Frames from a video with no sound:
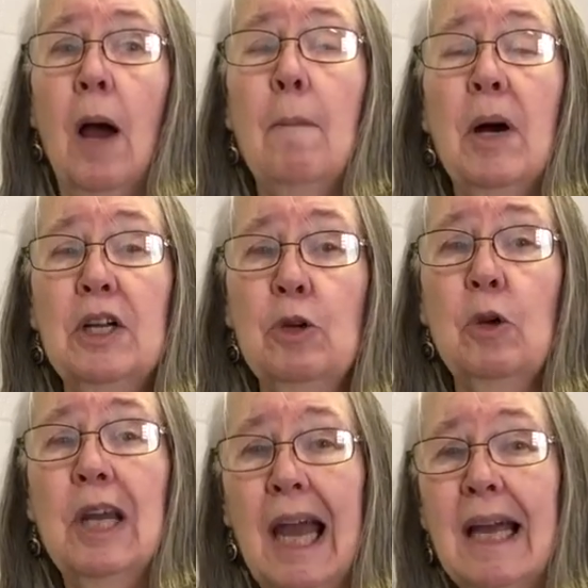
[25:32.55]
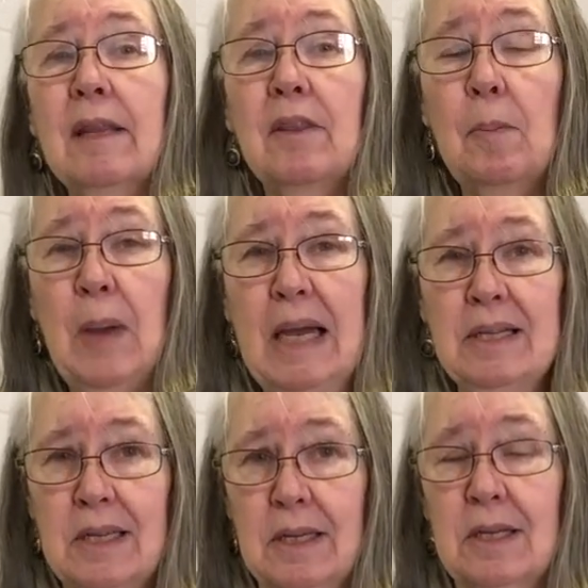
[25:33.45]
But you get the
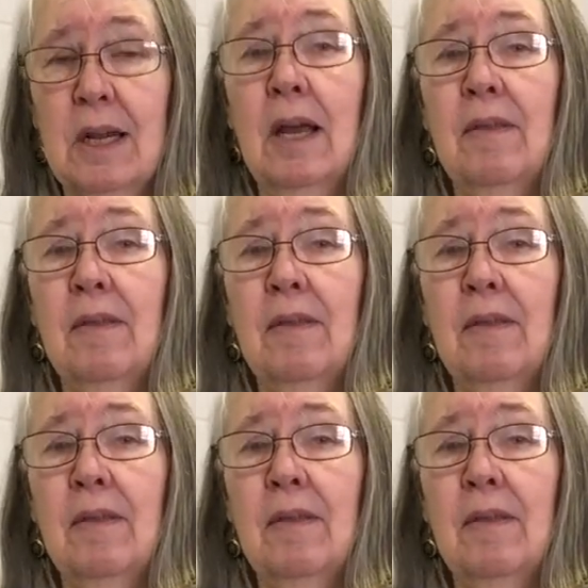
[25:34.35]
basics.